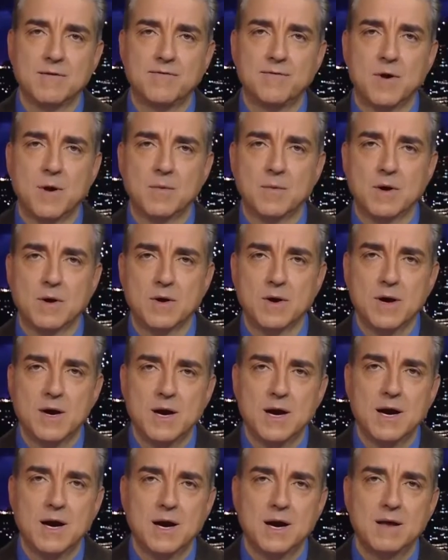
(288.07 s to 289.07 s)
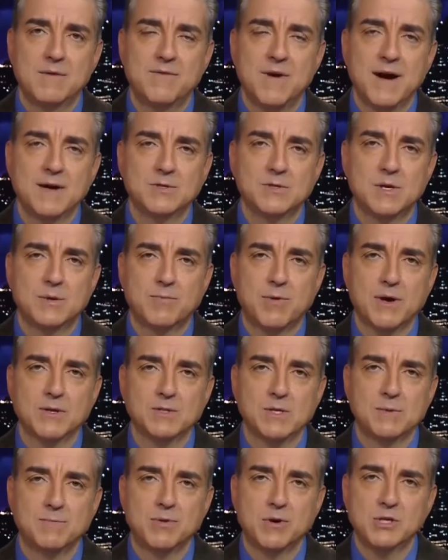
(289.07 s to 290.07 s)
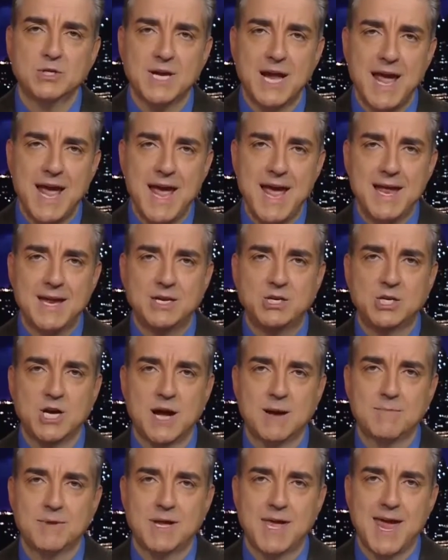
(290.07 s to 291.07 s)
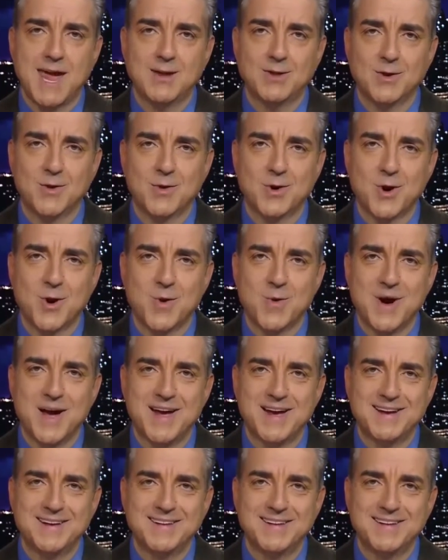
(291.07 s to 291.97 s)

former advisor to President Bush and John McCain. Don't go away.